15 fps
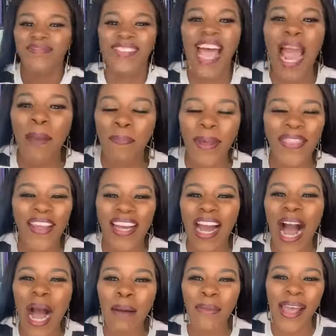Type in the
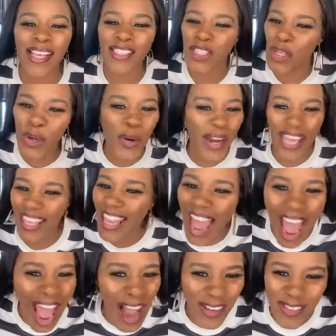comments, you in the
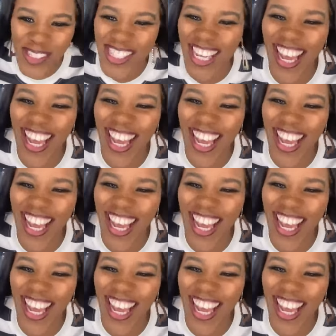house.